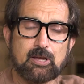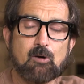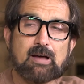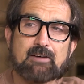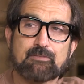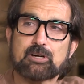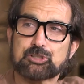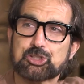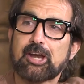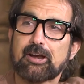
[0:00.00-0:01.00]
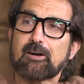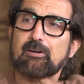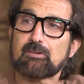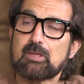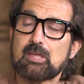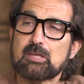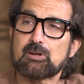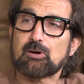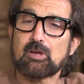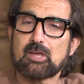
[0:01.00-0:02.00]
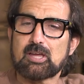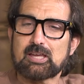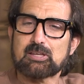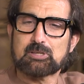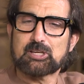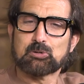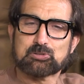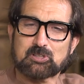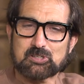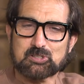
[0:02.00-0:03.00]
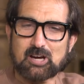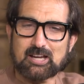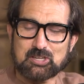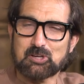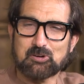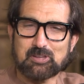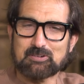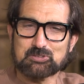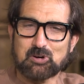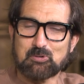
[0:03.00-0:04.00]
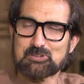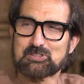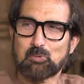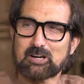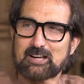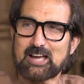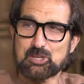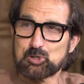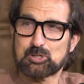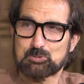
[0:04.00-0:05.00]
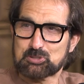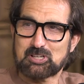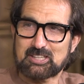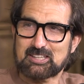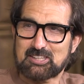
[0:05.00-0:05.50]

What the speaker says: all have their share. In the old Star Trek, there was always the one guy you knew that was going to get killed.